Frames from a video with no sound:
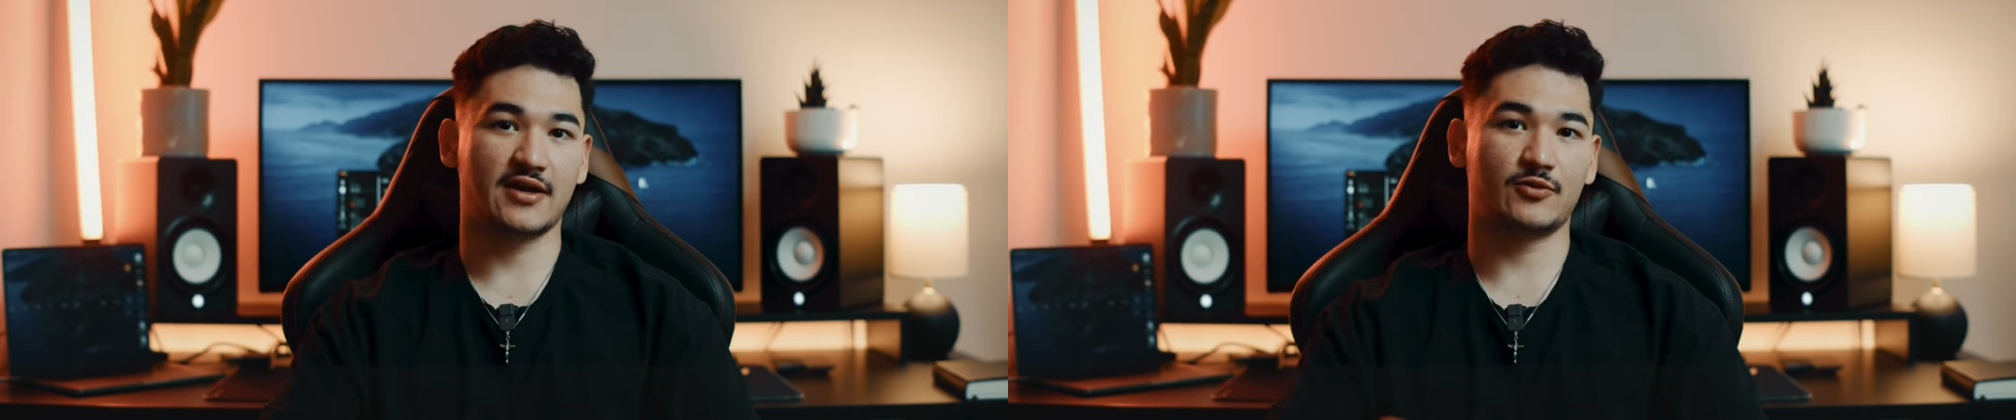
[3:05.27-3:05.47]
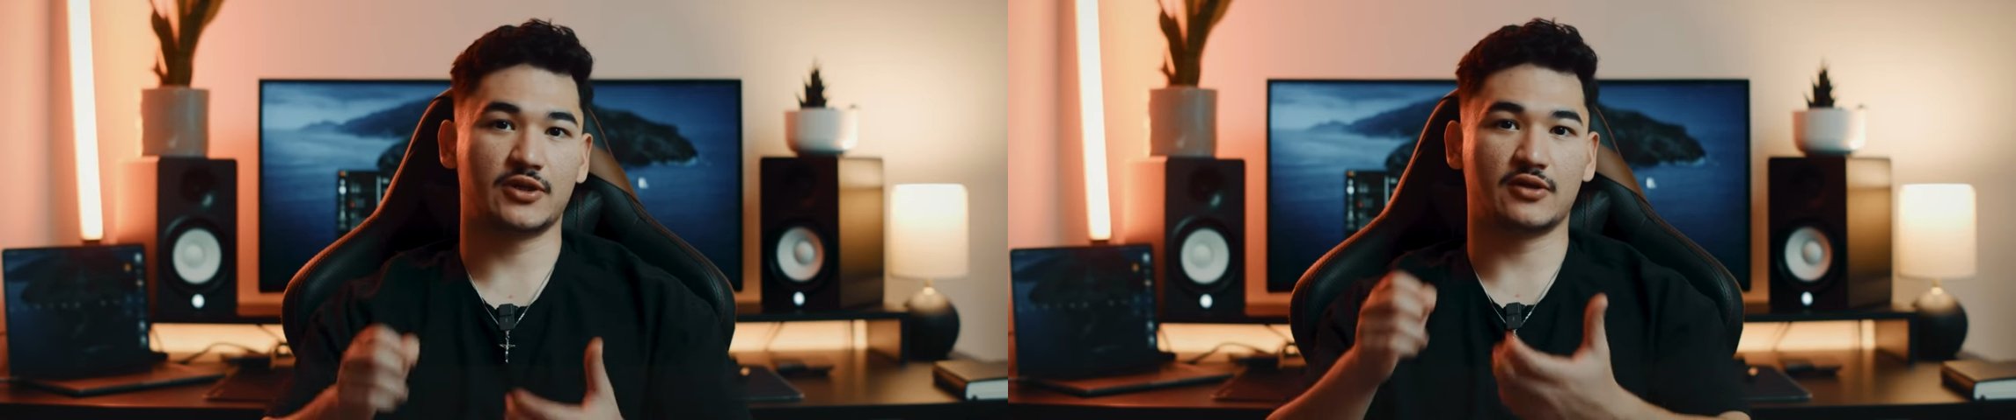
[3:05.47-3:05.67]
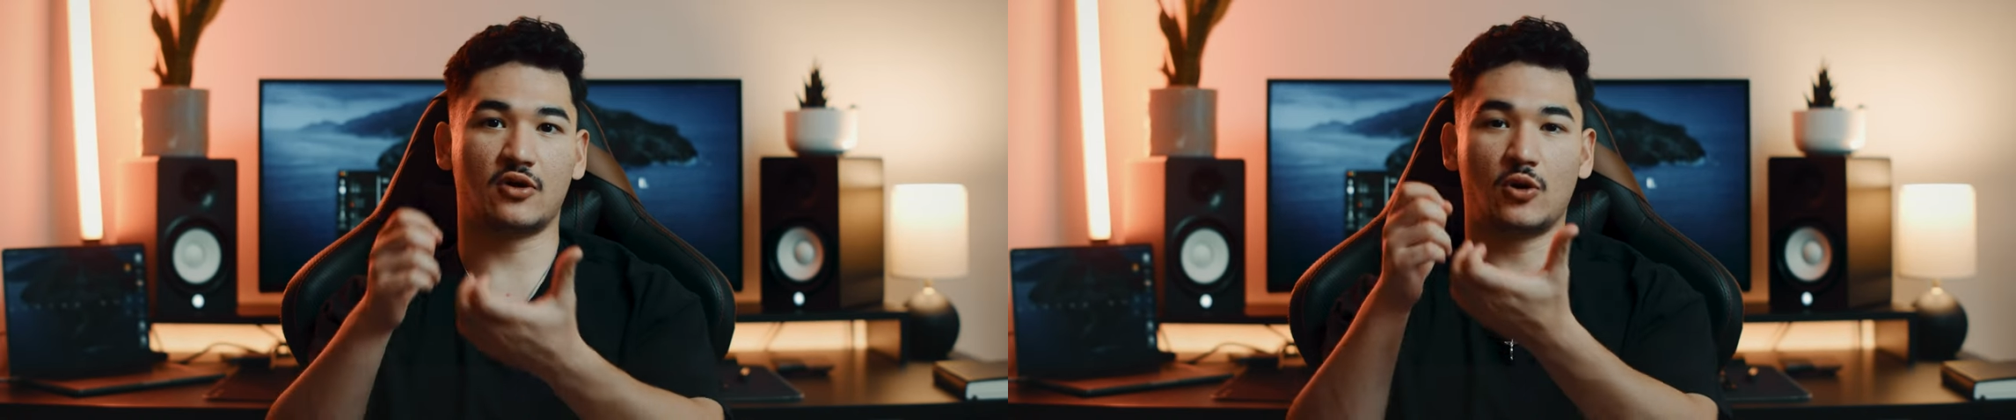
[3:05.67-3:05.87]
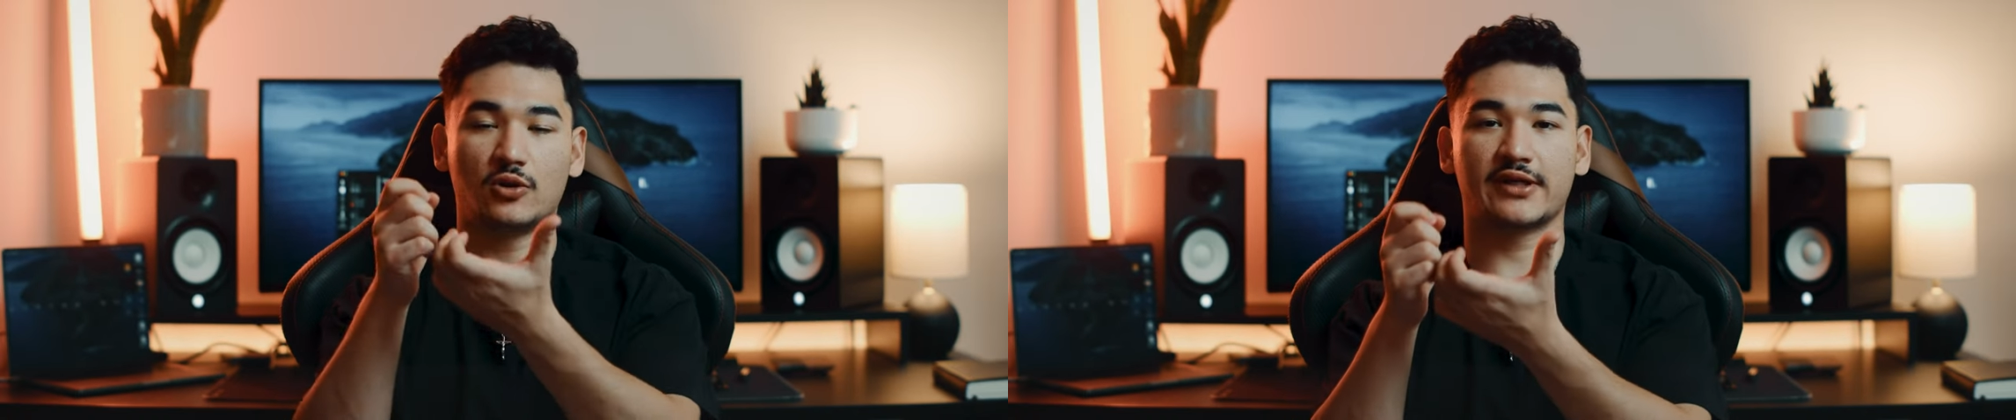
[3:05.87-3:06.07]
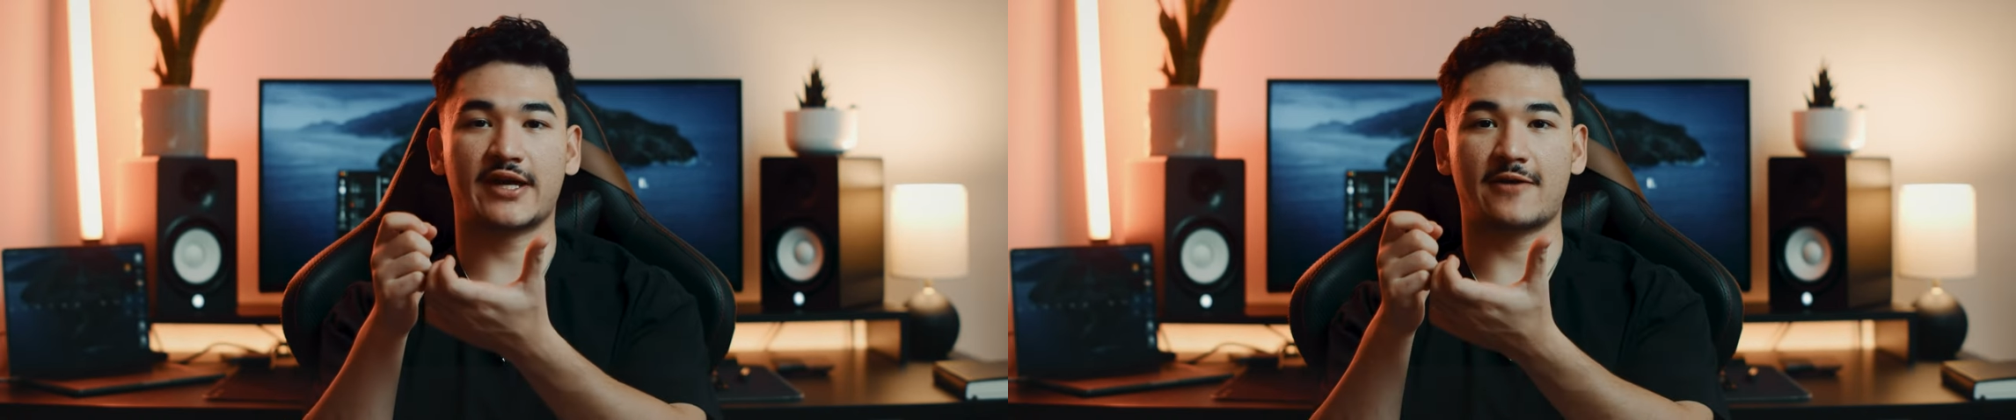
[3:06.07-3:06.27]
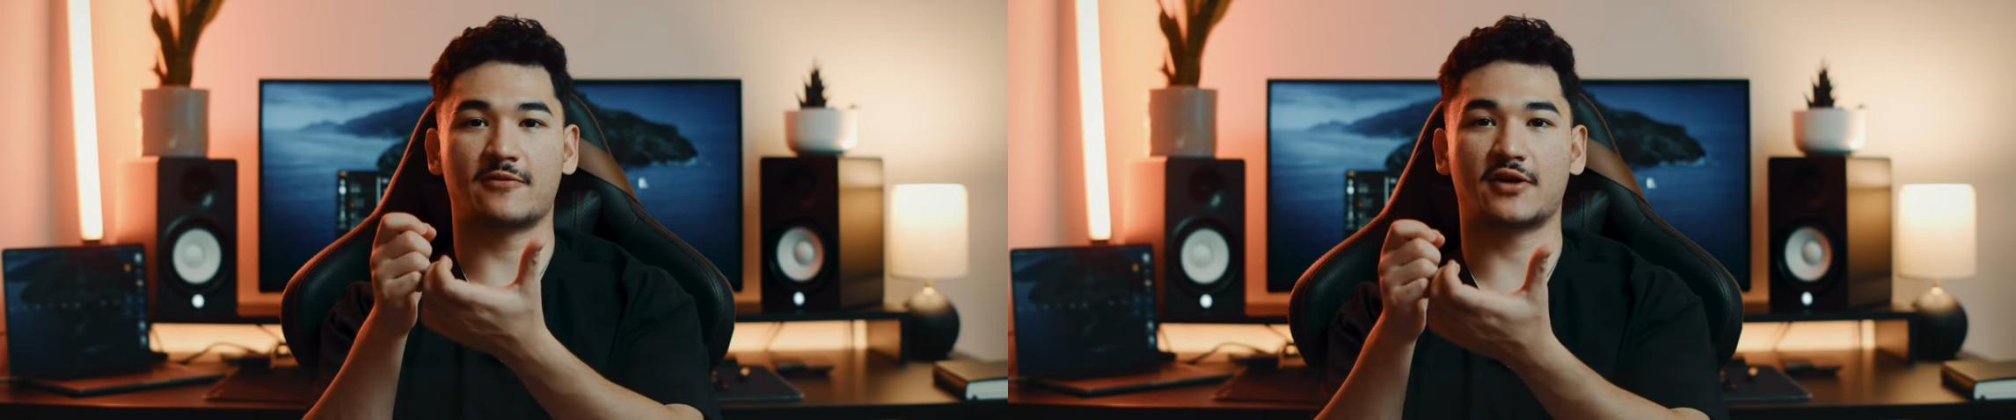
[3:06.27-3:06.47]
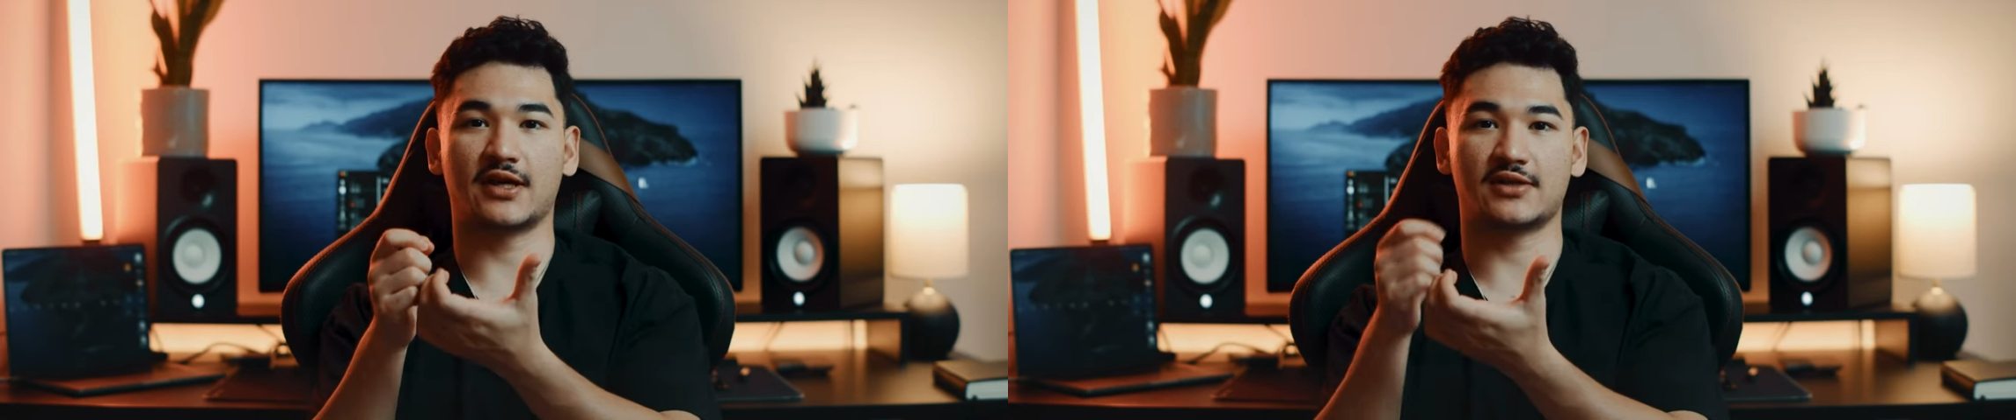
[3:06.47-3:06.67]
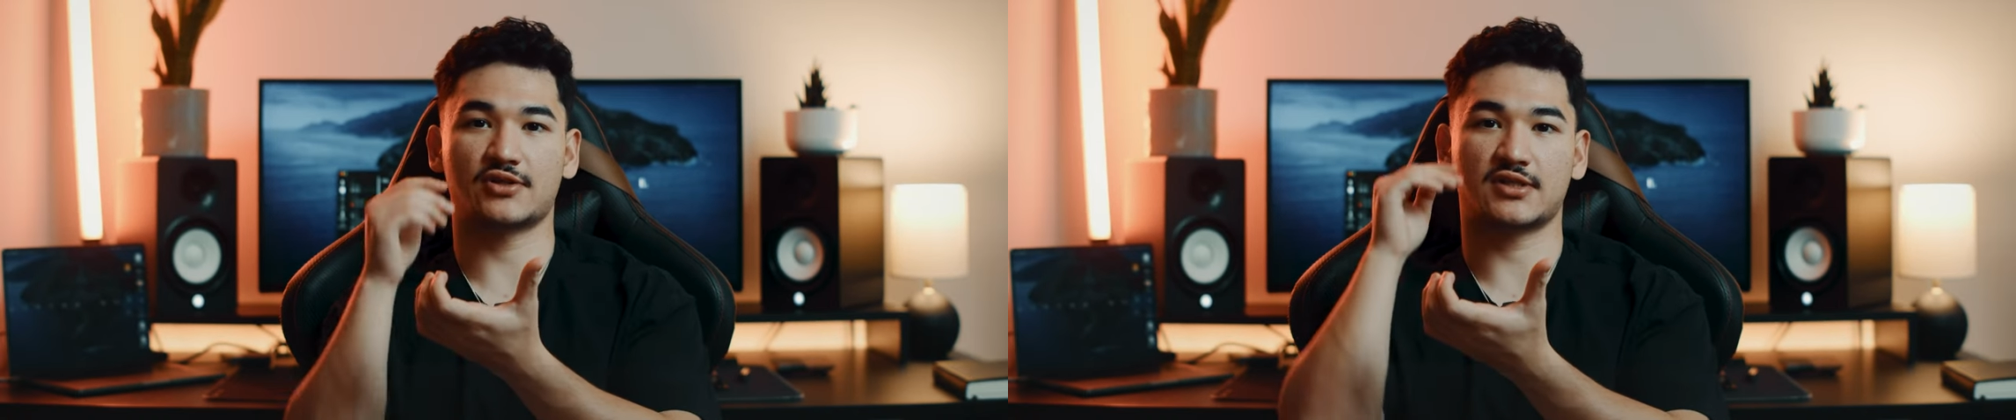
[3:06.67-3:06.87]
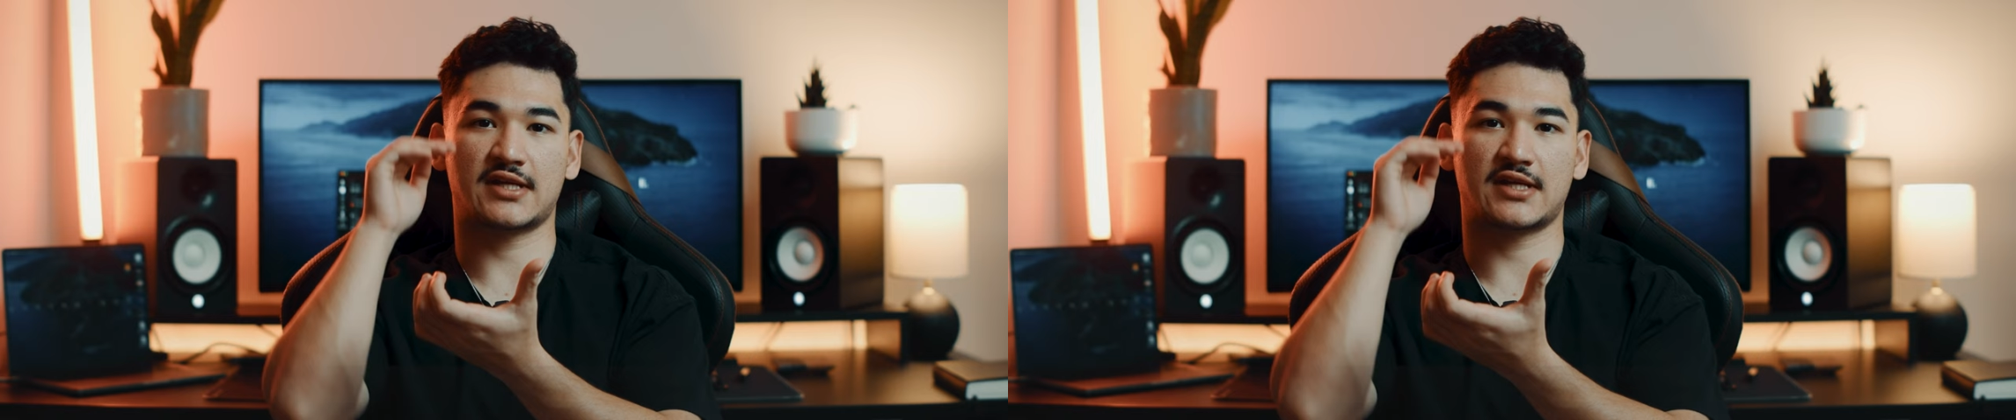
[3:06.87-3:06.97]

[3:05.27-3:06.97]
would hold the camera and just